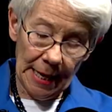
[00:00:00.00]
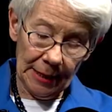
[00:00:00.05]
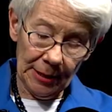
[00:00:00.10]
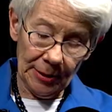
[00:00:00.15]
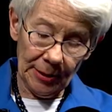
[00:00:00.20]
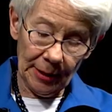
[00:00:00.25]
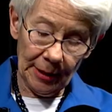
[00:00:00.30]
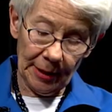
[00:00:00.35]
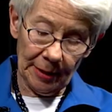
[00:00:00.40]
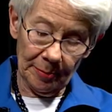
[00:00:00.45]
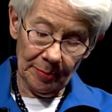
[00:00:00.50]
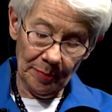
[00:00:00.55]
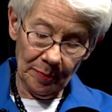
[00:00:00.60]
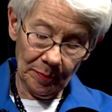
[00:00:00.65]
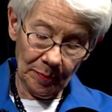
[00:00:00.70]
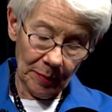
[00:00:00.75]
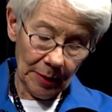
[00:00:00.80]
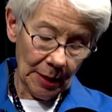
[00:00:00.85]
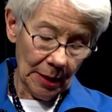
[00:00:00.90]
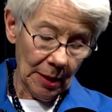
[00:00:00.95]
ends of them
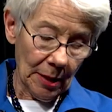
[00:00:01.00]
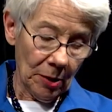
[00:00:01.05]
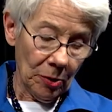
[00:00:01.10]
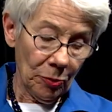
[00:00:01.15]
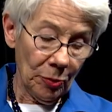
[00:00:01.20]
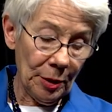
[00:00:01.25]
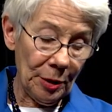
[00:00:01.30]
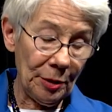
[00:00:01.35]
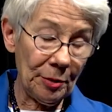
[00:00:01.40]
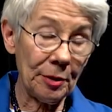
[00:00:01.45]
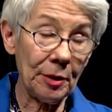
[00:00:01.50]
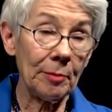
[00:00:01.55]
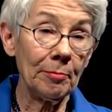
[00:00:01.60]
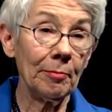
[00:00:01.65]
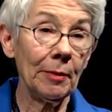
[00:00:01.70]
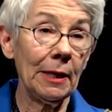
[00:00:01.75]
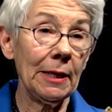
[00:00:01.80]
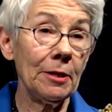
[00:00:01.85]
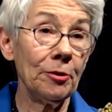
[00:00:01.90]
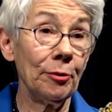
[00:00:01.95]
with
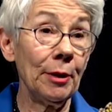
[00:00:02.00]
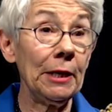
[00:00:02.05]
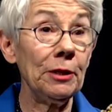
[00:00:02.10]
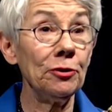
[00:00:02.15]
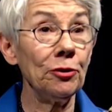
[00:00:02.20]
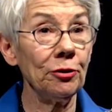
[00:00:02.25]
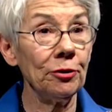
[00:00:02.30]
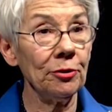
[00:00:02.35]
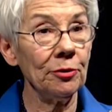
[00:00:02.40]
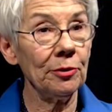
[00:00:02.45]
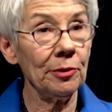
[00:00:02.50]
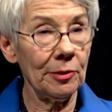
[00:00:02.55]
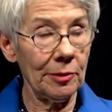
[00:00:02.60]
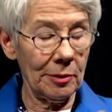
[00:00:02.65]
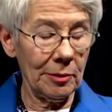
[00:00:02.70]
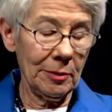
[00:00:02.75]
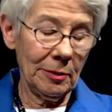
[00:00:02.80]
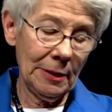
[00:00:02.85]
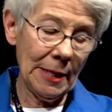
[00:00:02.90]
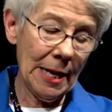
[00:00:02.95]
my
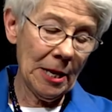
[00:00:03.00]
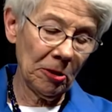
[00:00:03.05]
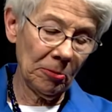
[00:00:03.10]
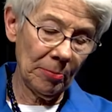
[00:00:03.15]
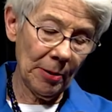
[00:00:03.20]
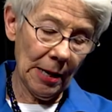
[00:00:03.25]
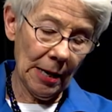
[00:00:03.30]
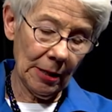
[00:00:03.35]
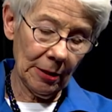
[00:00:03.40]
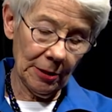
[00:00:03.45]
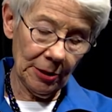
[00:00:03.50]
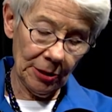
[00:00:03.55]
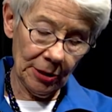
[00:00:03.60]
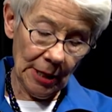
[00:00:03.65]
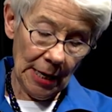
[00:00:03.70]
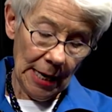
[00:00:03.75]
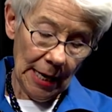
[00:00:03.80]
granddaughter's nail polish.